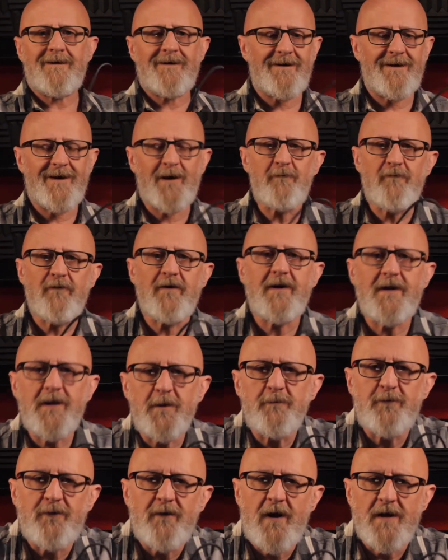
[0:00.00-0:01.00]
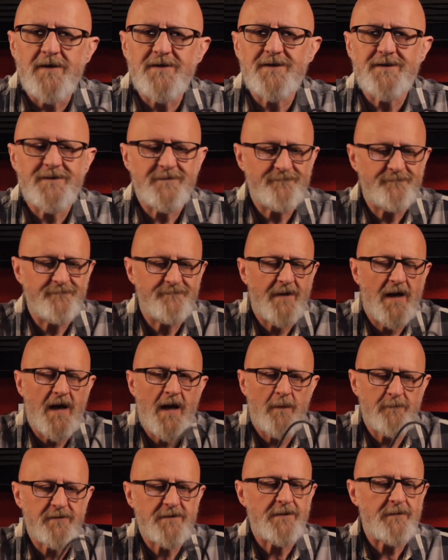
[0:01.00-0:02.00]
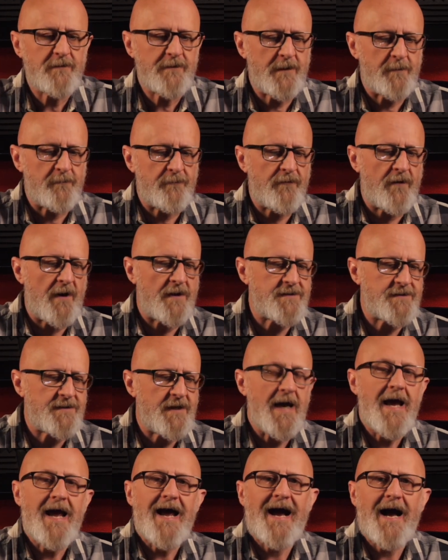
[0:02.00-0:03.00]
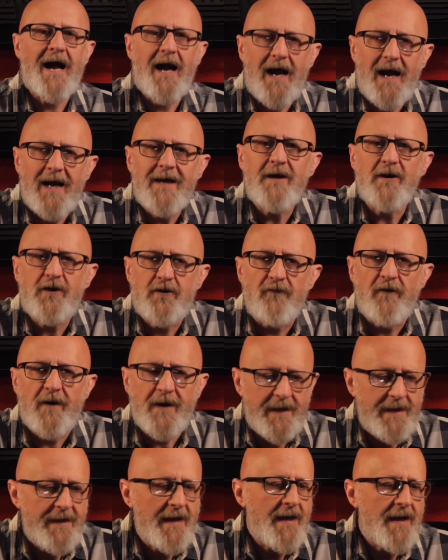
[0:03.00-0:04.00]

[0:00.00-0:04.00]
I'm really impressed, absolutely impressed. I agree,